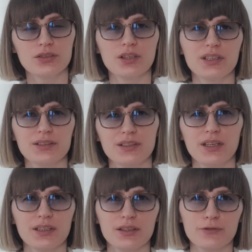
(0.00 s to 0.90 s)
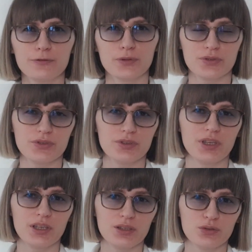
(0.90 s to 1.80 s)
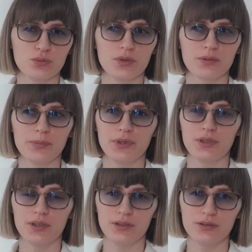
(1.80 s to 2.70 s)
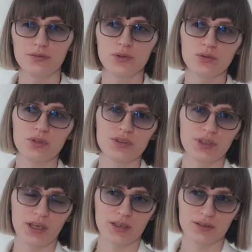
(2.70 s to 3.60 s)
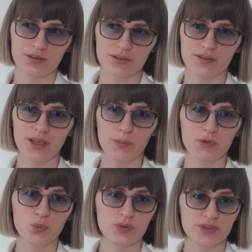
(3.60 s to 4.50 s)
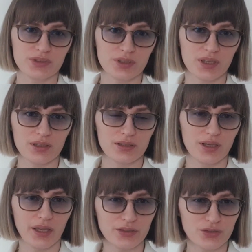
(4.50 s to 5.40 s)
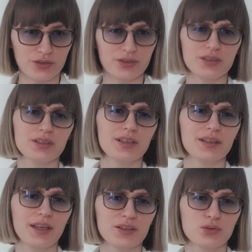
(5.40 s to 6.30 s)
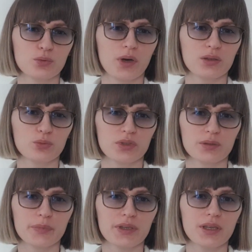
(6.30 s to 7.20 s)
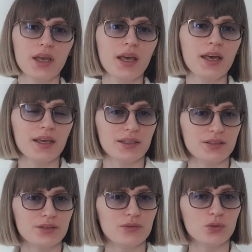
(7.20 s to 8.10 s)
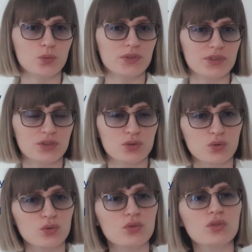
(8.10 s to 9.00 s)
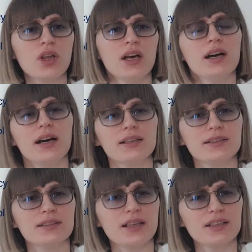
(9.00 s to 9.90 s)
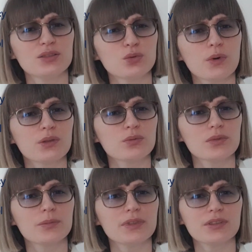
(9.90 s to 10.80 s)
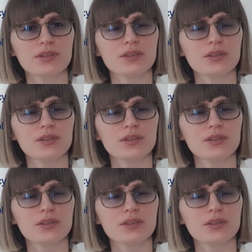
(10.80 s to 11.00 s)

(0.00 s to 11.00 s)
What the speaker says: They said the first stage will be interview, the second is demo with the agency, the next one will be interview with the school, and the last one will be